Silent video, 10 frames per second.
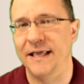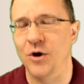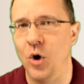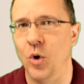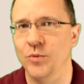It
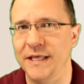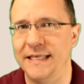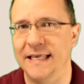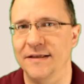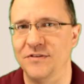only
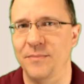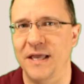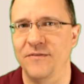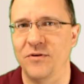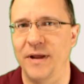gives them
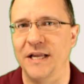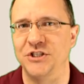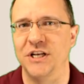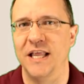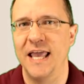
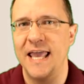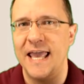information